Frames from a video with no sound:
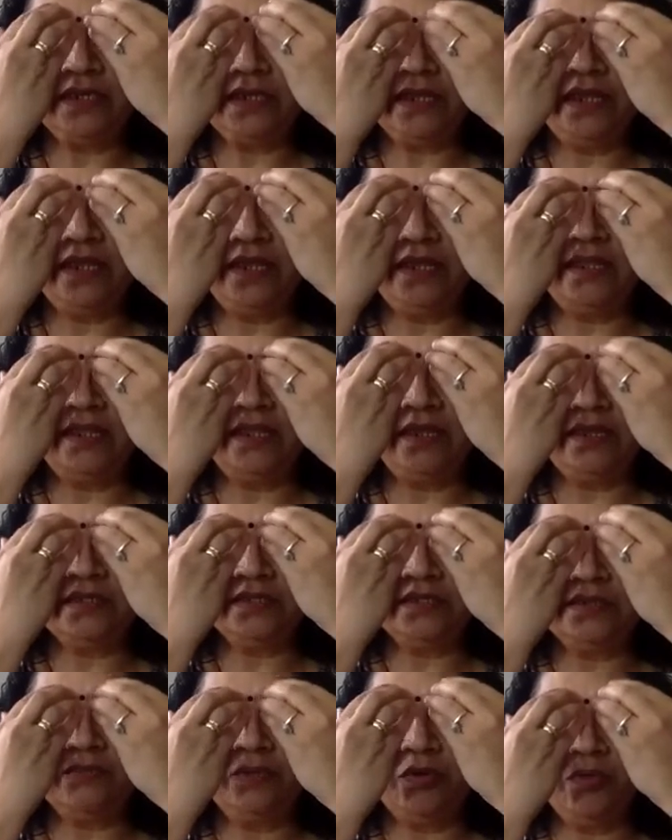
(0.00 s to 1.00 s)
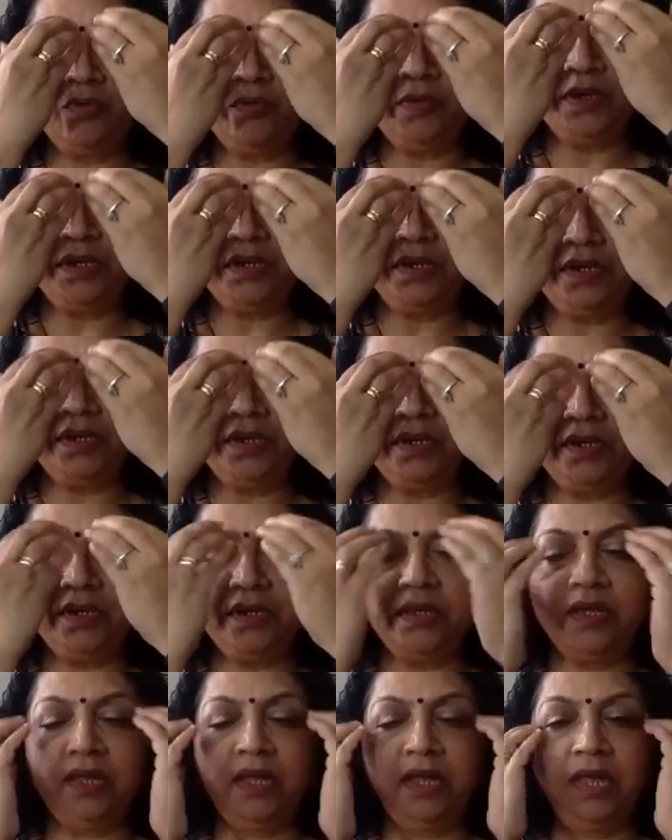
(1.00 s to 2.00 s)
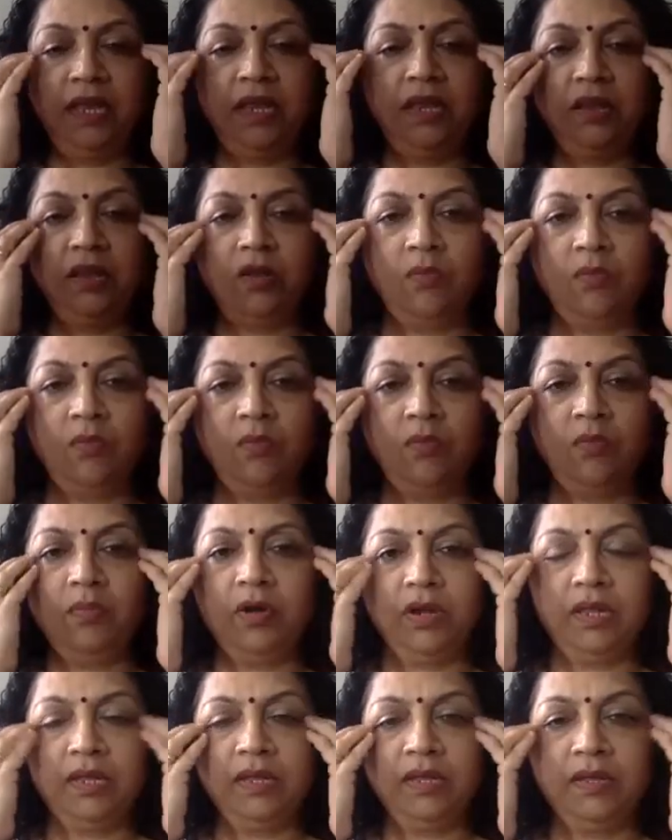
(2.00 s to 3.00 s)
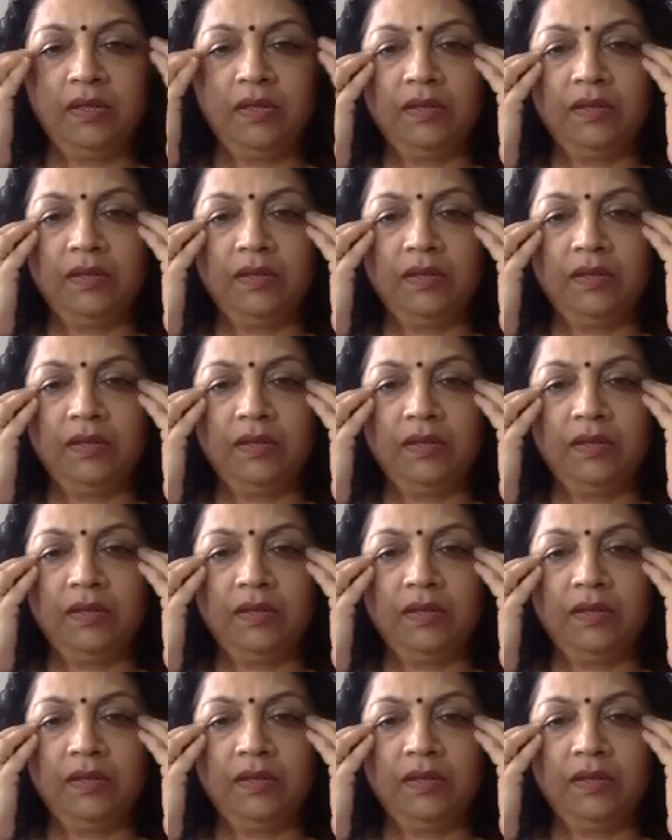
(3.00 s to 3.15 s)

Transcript: in this moment, in your body,